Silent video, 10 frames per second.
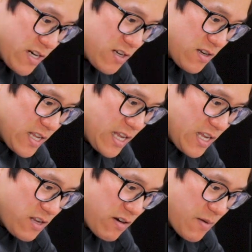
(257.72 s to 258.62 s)
at good
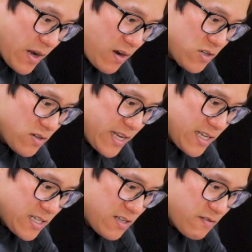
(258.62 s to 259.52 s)
heat. You're at about
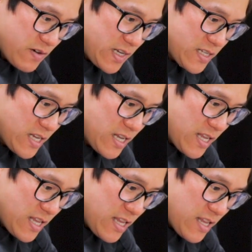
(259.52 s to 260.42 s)
180 degrees.
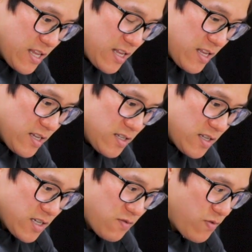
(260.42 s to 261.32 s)

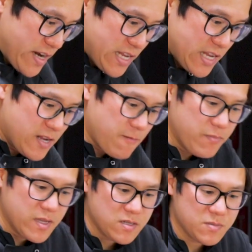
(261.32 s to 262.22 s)
So that's ready.
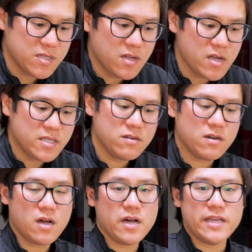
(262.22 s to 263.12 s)
So I'm starting on
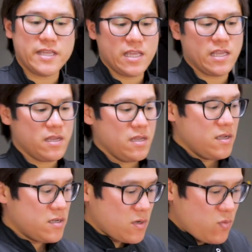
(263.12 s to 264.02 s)
a high heat
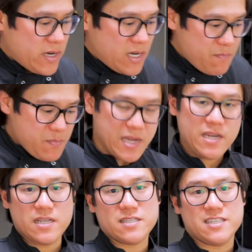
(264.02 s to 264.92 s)
because I want an
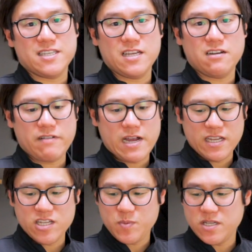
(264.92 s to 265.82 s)
immediate seal around
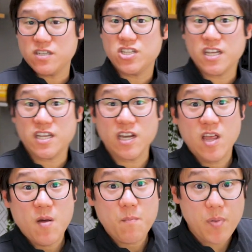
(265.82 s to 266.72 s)
each piece of chicken.
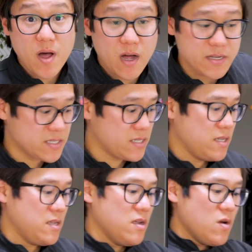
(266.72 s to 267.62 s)
But
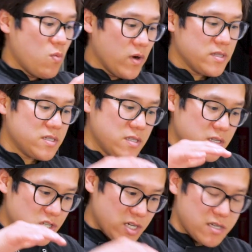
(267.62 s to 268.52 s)
once the
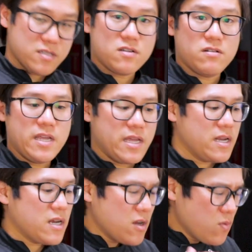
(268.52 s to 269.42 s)
chicken's gone in,
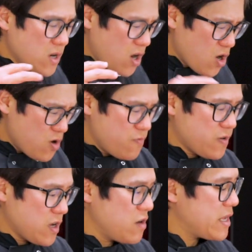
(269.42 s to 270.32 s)
and I don't want to
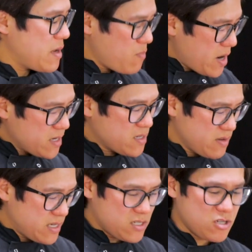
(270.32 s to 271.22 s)
overload it, it might do
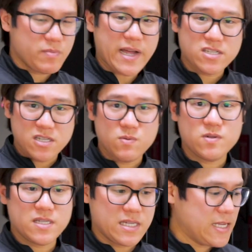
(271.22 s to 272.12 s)
it in 2 batches, we'll
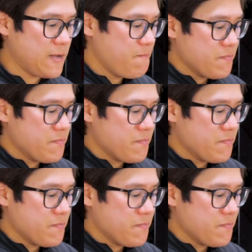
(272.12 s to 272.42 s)
see.